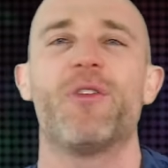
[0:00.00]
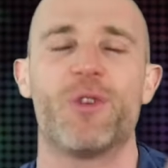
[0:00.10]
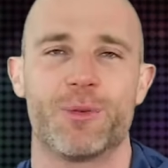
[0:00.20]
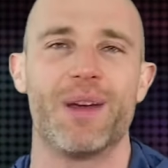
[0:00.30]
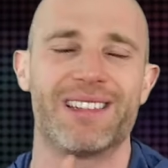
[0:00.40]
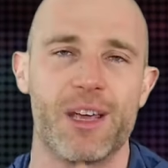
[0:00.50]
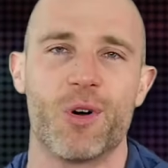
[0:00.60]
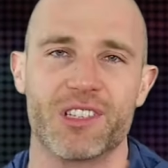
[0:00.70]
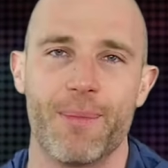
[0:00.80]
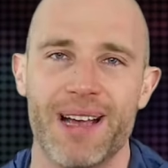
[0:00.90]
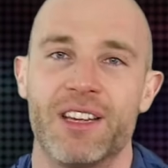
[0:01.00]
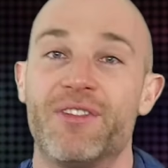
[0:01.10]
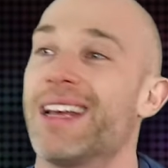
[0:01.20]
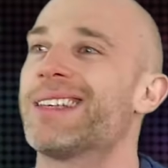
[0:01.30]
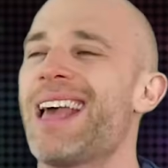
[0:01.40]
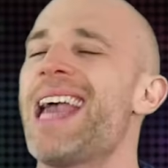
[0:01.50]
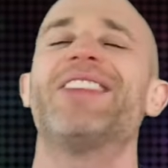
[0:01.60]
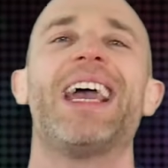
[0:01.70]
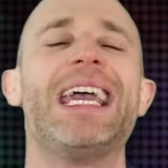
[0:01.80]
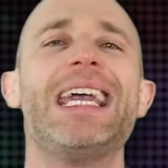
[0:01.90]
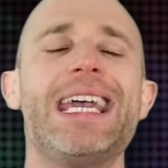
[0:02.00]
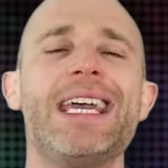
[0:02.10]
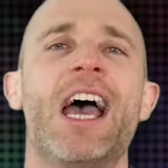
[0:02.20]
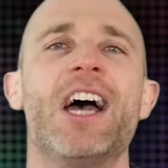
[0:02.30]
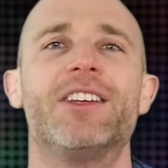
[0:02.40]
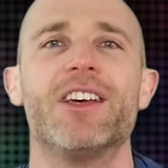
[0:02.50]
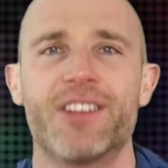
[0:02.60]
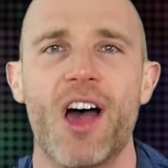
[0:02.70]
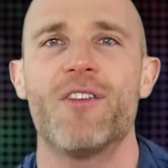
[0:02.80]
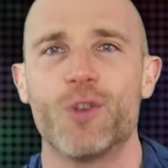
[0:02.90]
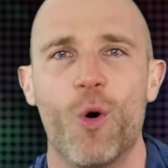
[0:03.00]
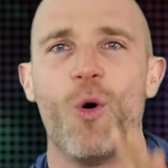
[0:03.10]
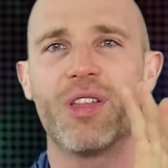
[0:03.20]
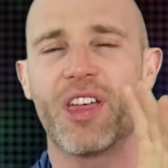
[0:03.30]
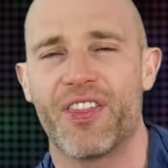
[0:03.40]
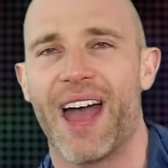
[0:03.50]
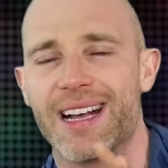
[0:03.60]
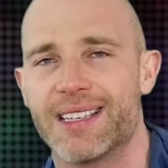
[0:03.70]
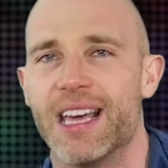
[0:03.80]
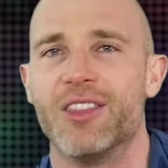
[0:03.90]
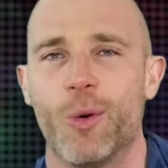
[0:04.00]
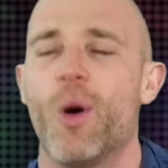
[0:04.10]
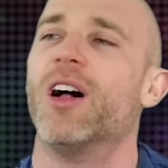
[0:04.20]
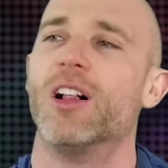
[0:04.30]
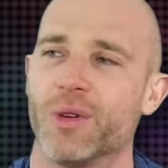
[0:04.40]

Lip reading: which means he was a massive dick, saying that he deserves all the thanks in the world.